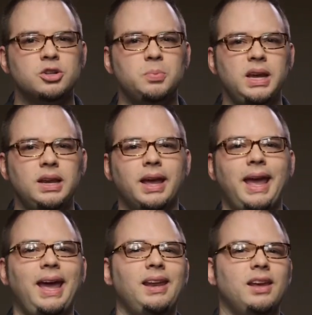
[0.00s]
speed
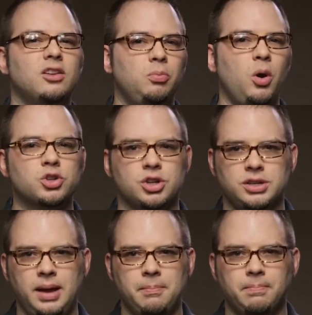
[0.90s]
and exposure
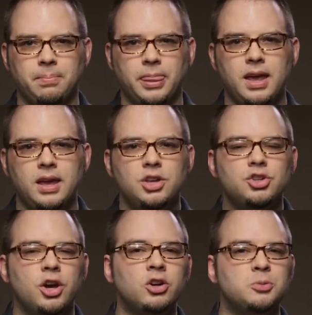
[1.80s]
time.
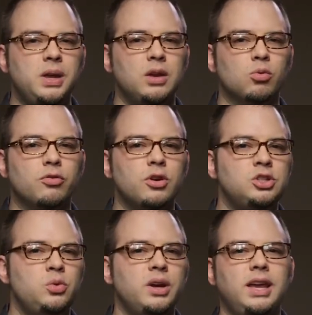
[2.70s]
Shutter speed refers
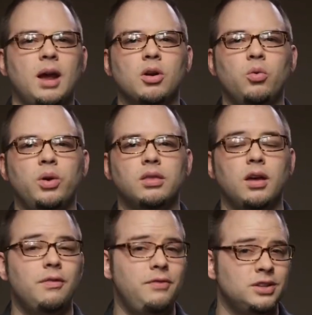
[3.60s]
to a camera with
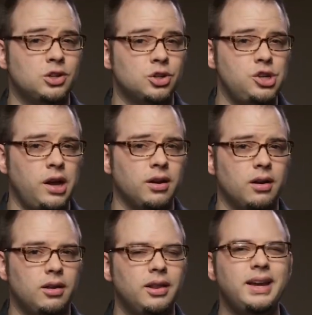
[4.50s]
a physical shutter,
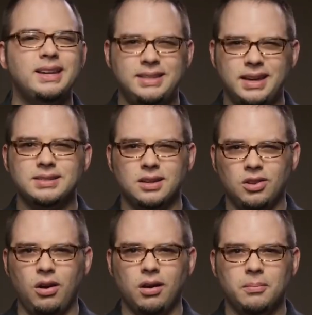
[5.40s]
like a
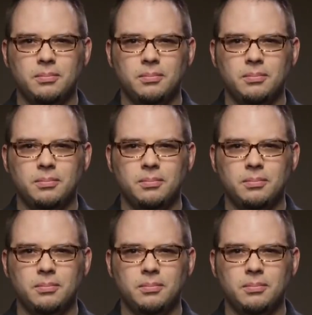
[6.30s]
DSLR.